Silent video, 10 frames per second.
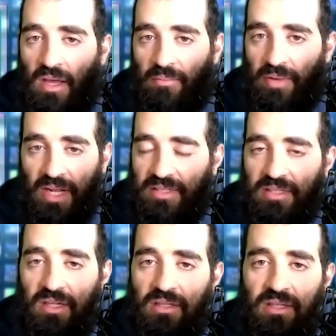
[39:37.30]
but I
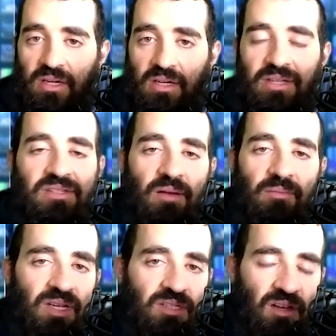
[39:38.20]
still didn't accept
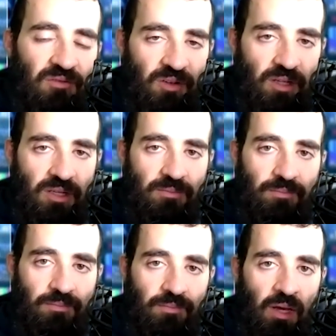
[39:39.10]
myself fully.
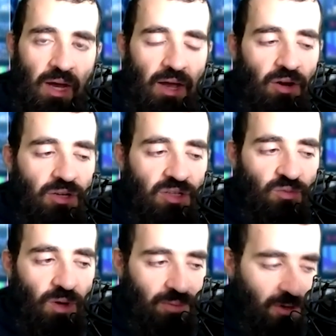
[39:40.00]
I heard this
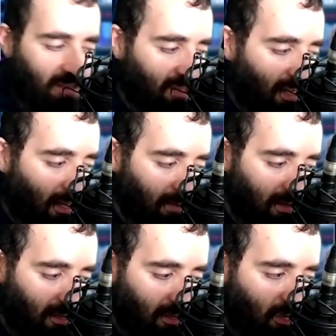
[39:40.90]
one person tell me, he
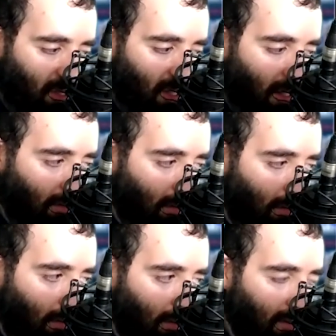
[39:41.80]
said, Joe,
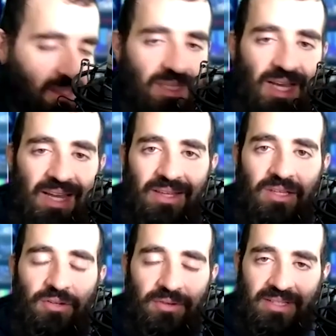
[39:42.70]
the day that
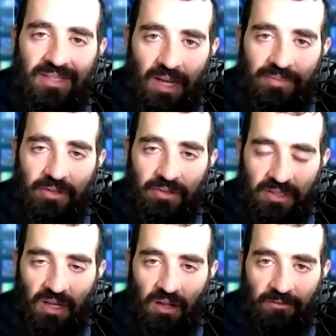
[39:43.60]
you accept
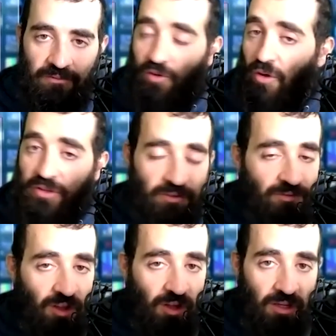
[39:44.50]
yourself for all your
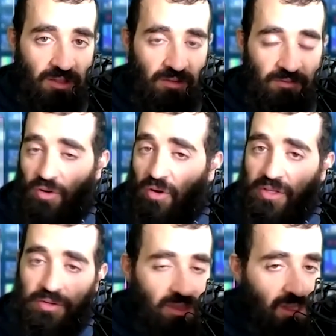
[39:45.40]
flaws, for all
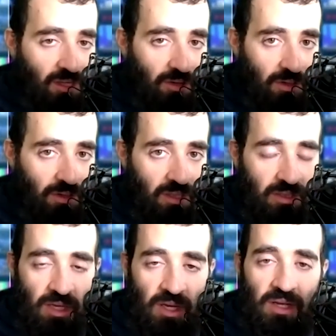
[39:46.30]
your
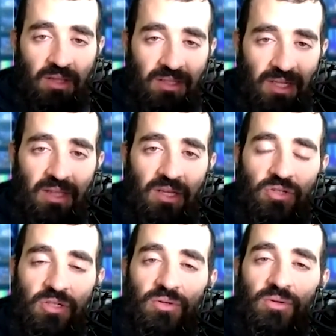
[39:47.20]
insecurities, the day that you
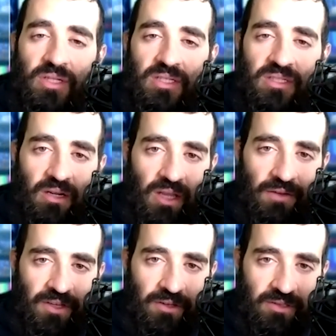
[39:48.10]
truly start
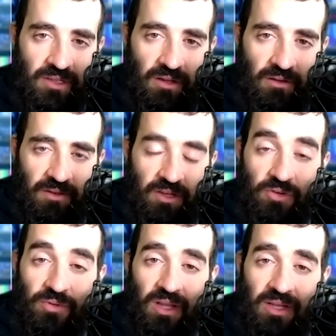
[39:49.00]
loving yourself and you
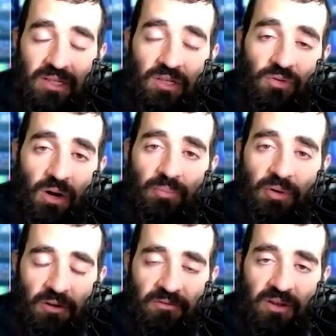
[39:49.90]
realize that you are
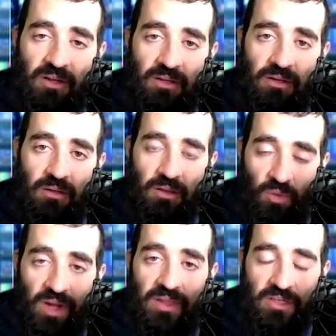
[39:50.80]
perfect the
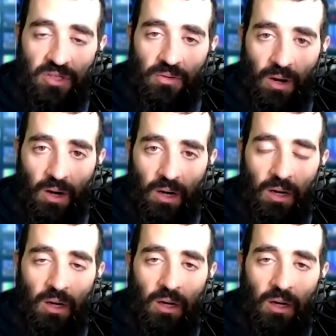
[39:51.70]
way that you are,